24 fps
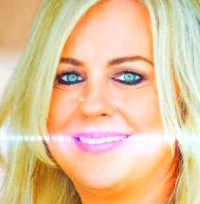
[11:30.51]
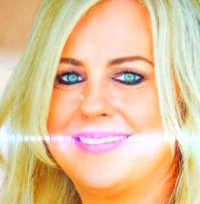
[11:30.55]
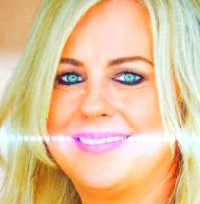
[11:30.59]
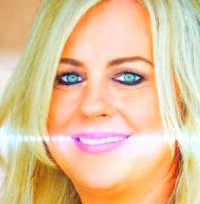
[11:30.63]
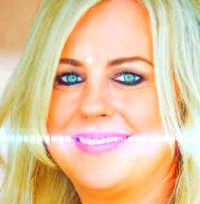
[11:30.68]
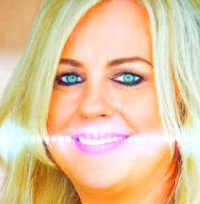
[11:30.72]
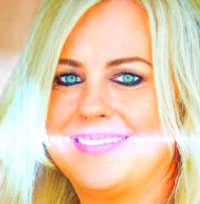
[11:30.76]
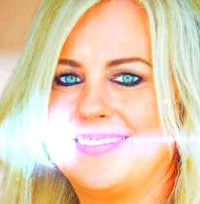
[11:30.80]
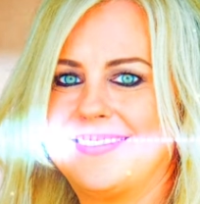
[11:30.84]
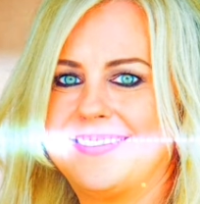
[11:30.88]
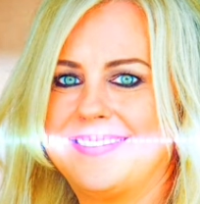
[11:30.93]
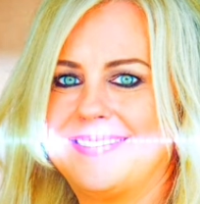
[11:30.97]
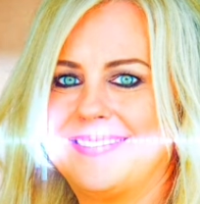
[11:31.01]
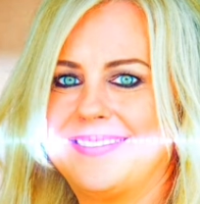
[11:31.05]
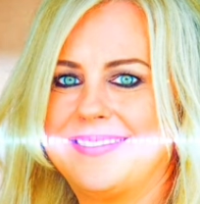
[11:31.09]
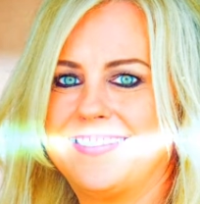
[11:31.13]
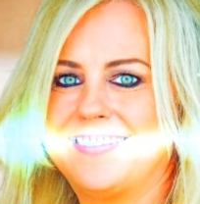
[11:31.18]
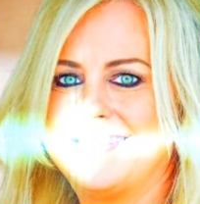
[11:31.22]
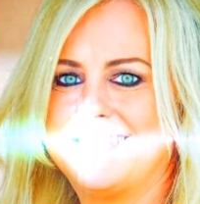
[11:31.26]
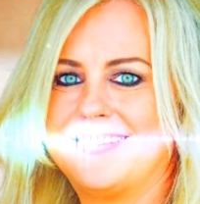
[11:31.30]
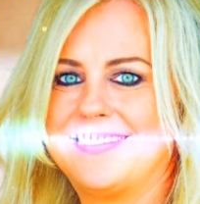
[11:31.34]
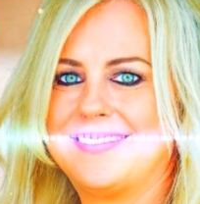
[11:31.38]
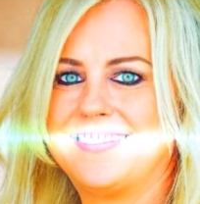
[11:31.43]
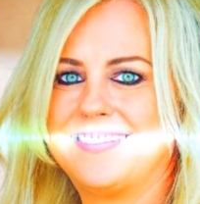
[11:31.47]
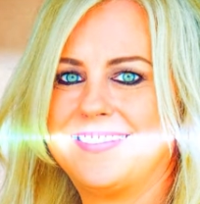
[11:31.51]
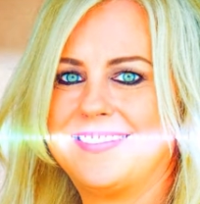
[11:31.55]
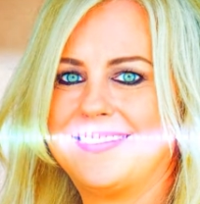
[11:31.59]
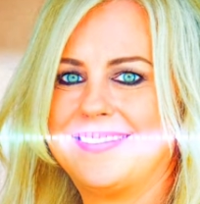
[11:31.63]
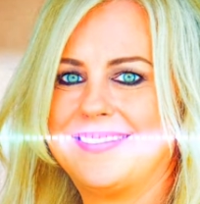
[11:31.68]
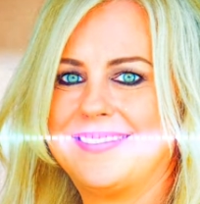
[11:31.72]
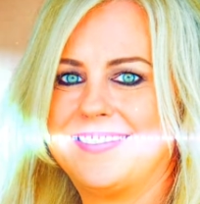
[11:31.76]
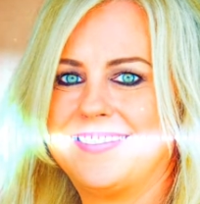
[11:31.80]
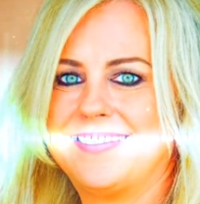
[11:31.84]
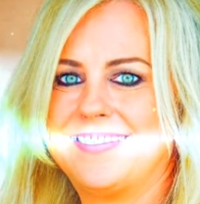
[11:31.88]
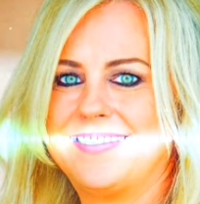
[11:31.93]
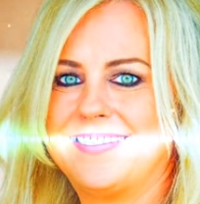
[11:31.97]
Clear and
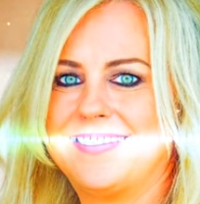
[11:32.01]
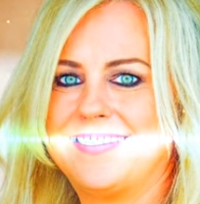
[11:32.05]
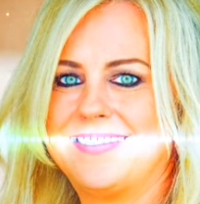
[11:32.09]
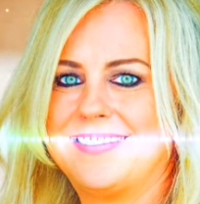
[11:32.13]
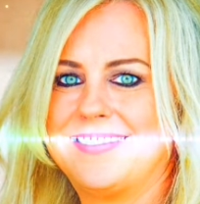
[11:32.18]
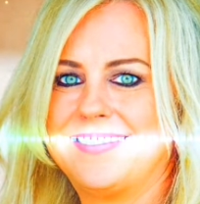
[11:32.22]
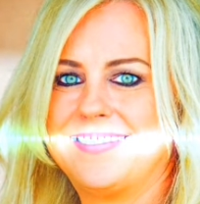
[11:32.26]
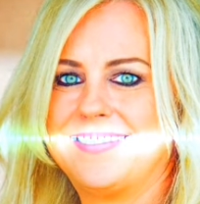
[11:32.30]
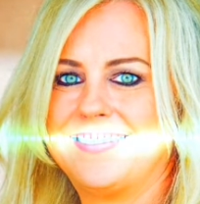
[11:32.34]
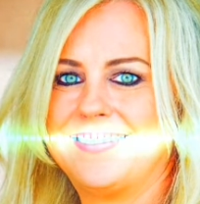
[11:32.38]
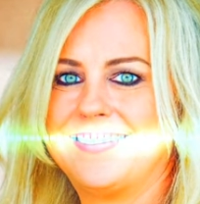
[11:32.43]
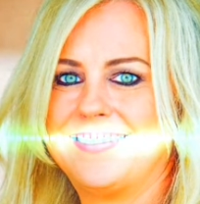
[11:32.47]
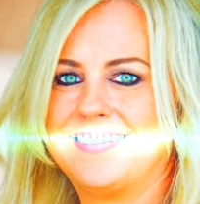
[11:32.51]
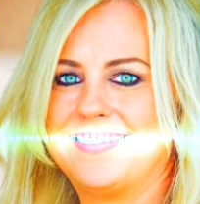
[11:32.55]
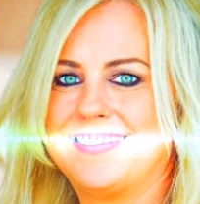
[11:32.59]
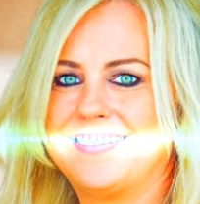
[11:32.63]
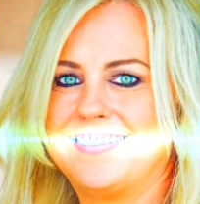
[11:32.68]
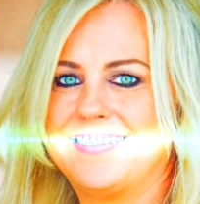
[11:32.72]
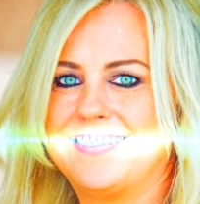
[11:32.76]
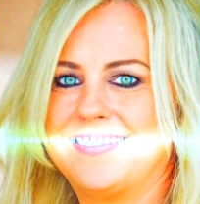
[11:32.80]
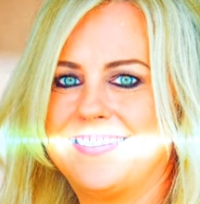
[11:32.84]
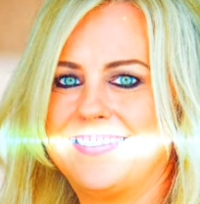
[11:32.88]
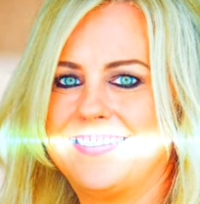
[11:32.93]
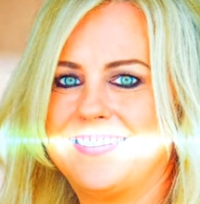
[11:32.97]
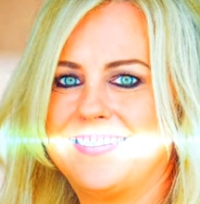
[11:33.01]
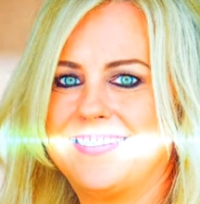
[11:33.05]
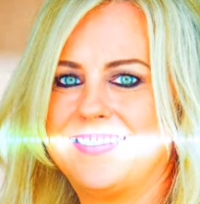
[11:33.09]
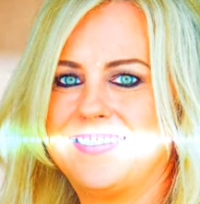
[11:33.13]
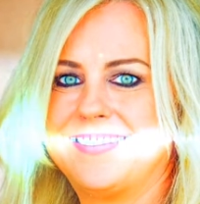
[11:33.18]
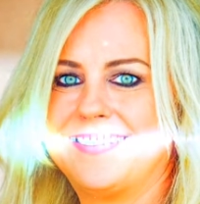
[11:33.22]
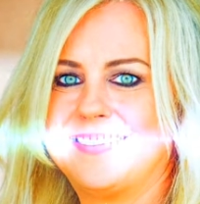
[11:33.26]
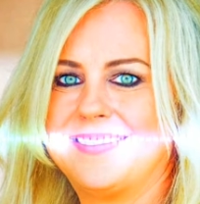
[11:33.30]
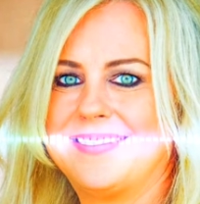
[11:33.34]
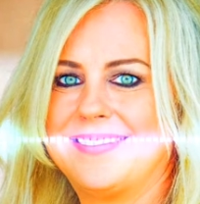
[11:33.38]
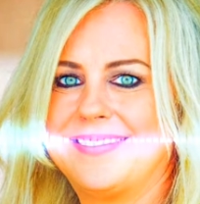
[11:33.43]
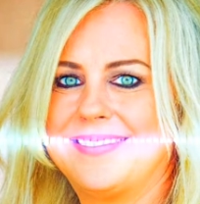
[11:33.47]
transmute that across all
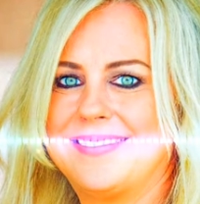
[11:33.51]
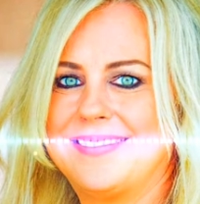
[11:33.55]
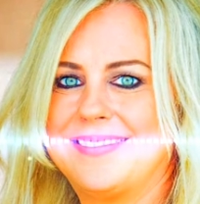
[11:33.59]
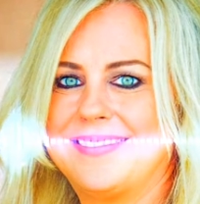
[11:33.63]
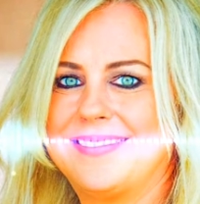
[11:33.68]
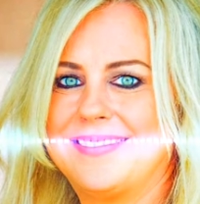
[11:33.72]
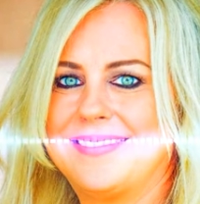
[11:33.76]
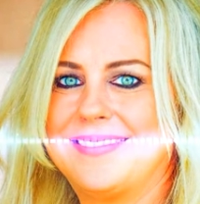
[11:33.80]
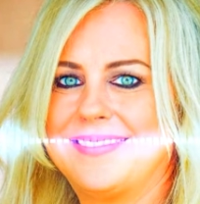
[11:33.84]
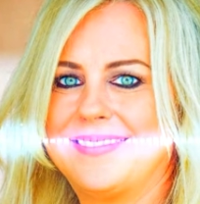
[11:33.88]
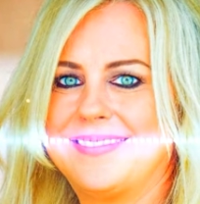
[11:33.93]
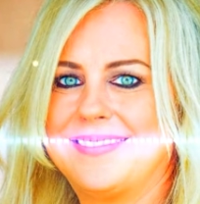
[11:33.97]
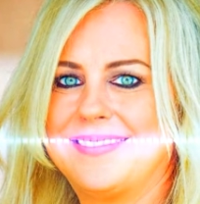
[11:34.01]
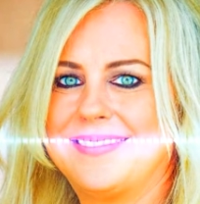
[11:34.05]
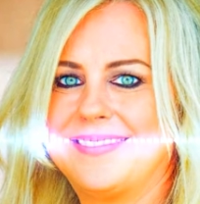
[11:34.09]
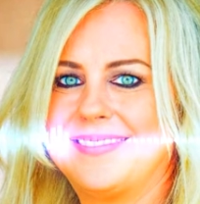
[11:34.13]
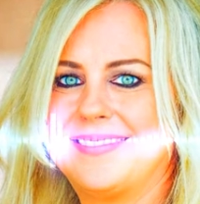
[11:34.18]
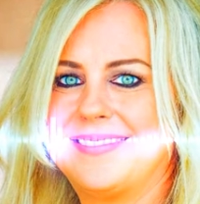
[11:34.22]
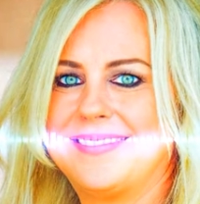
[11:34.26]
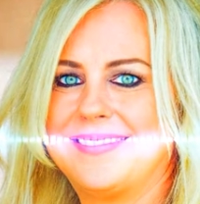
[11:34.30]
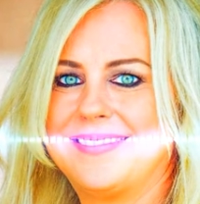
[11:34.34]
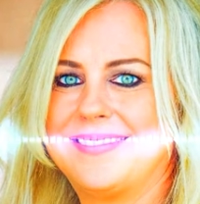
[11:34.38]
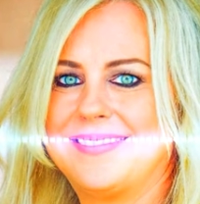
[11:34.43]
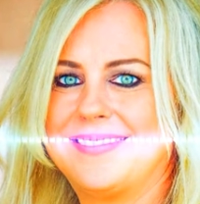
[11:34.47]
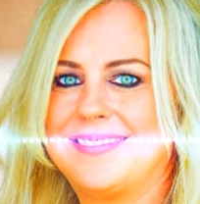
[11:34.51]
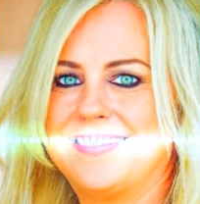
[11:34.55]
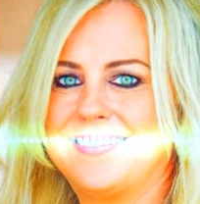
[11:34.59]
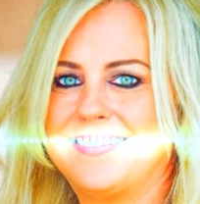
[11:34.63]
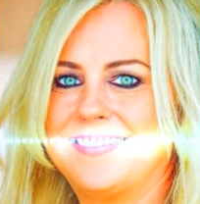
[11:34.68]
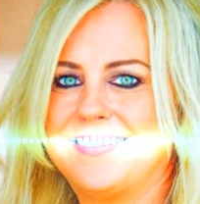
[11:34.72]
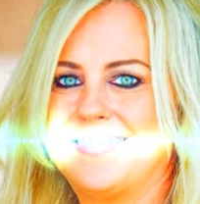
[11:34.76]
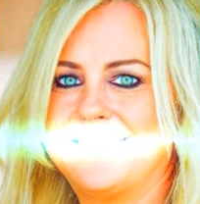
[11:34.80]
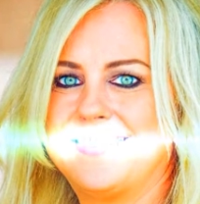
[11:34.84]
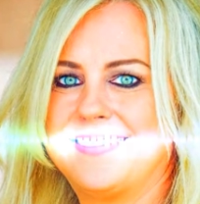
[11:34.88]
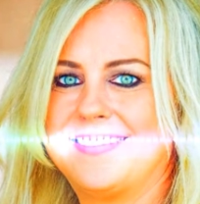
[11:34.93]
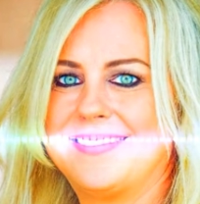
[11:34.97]
time, dimension,
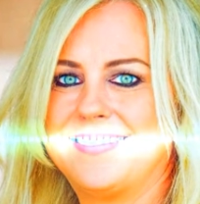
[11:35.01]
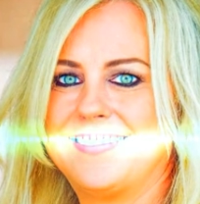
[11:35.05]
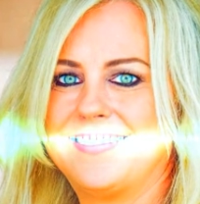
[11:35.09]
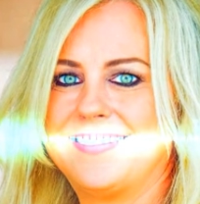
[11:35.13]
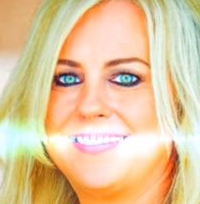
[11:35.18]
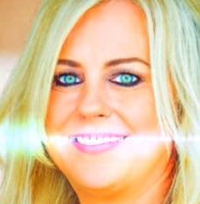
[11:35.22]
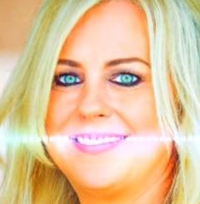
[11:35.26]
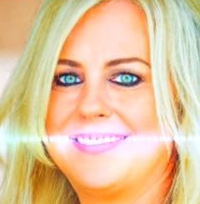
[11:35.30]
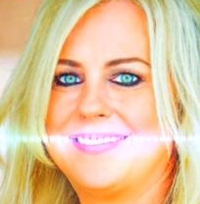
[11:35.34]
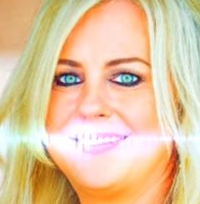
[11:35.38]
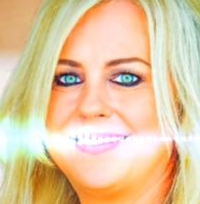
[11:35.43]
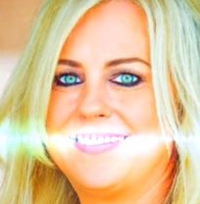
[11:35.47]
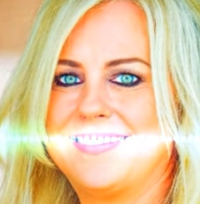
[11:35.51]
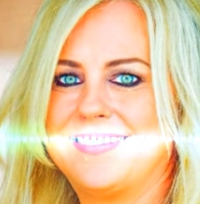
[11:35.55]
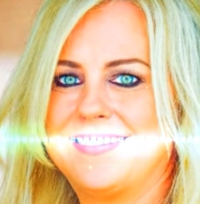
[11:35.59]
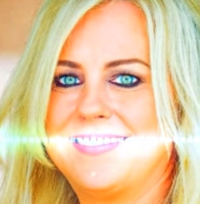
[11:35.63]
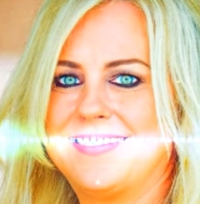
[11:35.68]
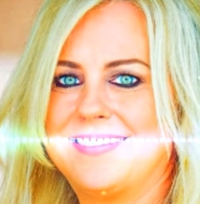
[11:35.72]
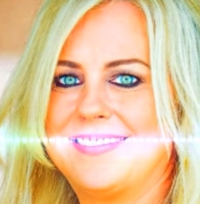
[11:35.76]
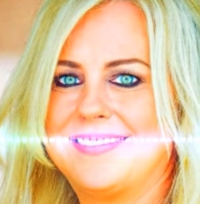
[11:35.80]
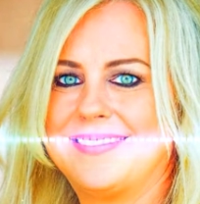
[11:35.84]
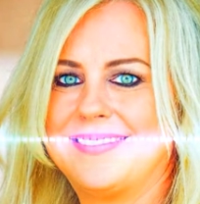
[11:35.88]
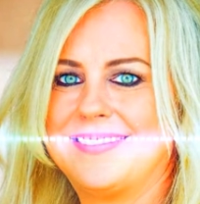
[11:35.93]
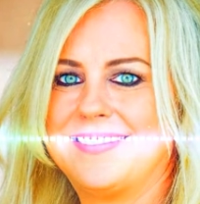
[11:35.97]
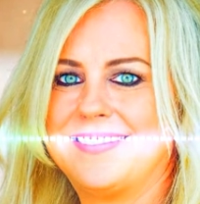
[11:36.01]
space, and reality.